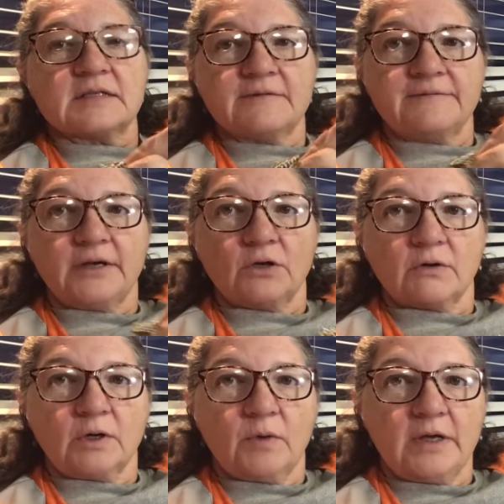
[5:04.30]
a
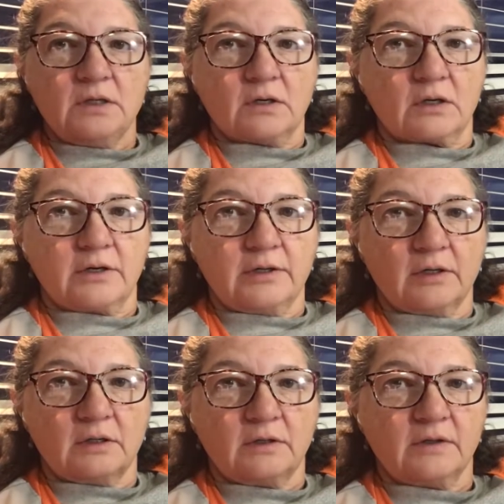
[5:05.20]
fingering weight yarn.
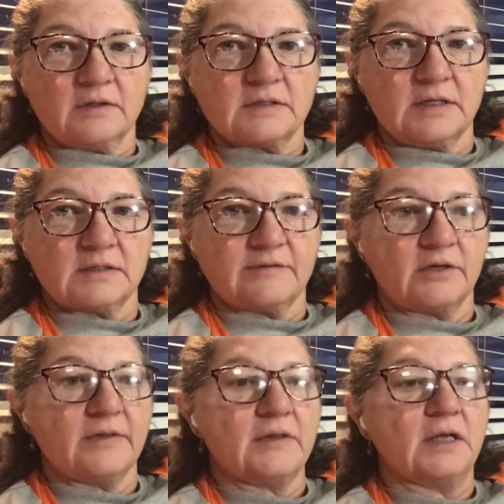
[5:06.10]
You can see it's
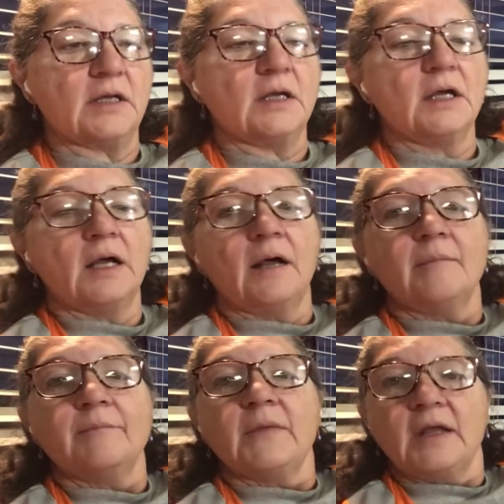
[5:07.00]
very thin.
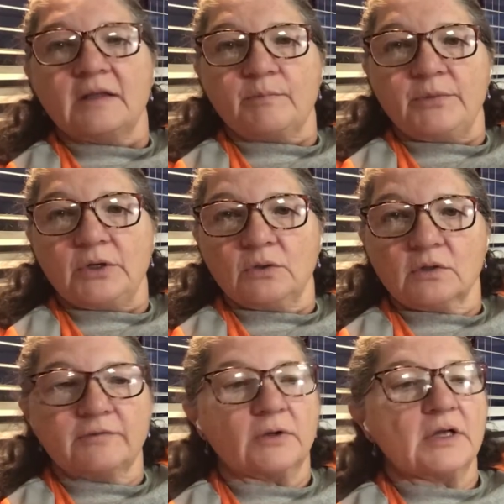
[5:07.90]
It's
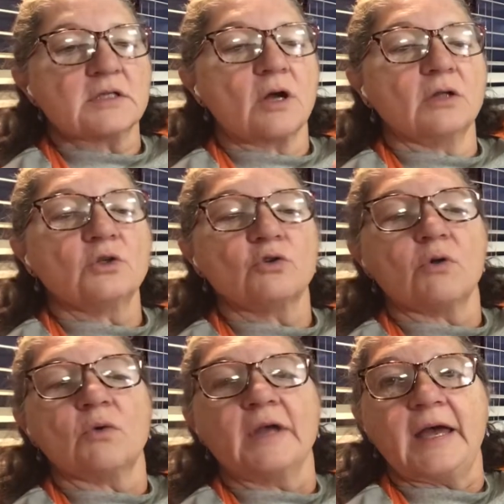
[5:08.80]
beautiful. It's called
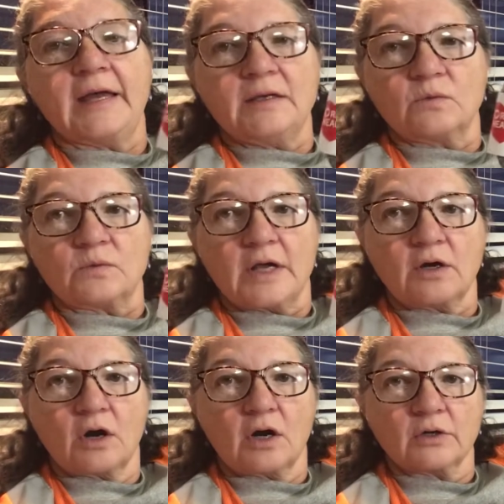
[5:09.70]
Croquet, Red
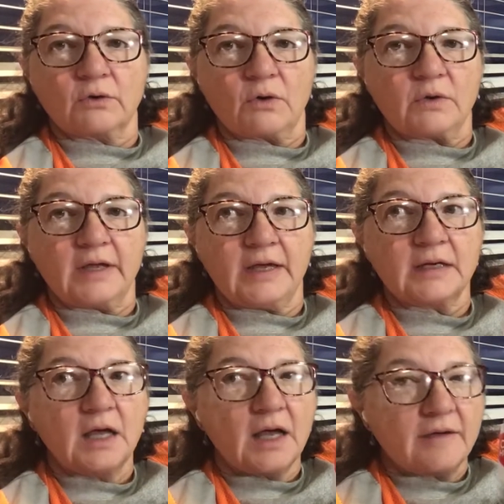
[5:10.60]
Heart Croquet.
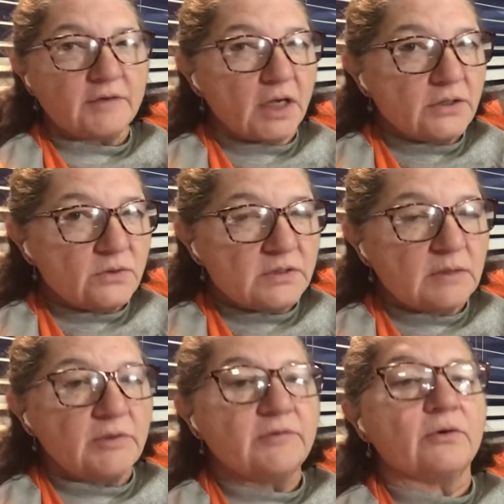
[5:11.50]
I've not used
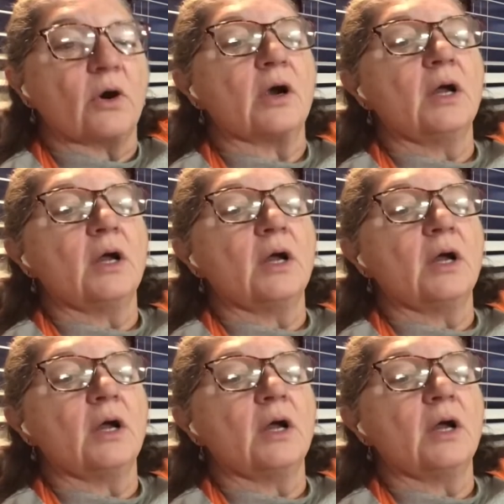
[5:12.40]
it before.